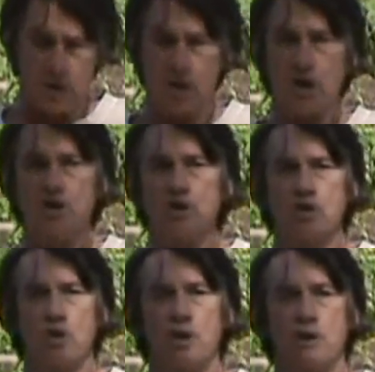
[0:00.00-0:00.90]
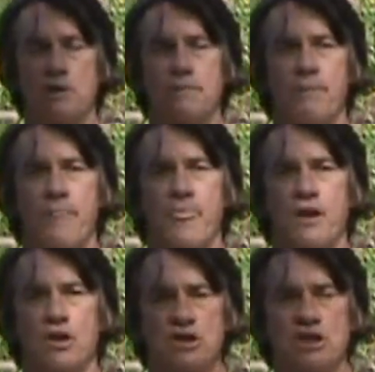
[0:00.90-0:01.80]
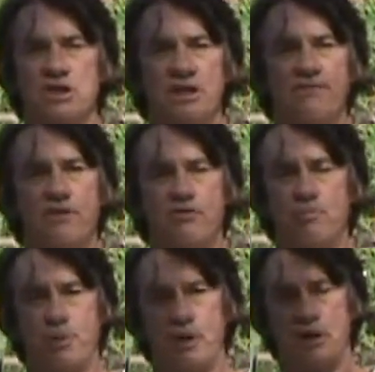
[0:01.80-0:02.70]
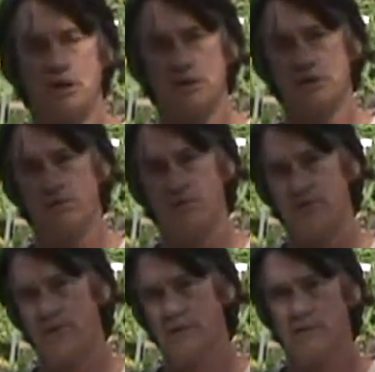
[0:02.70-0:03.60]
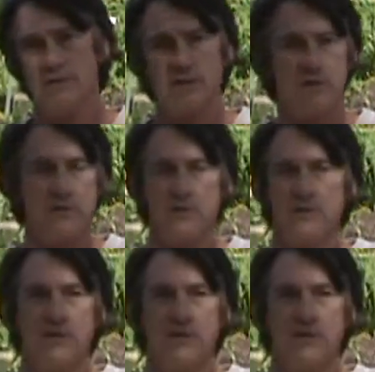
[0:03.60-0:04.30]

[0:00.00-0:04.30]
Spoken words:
Look on the soil. Look to see if there's frills and frills and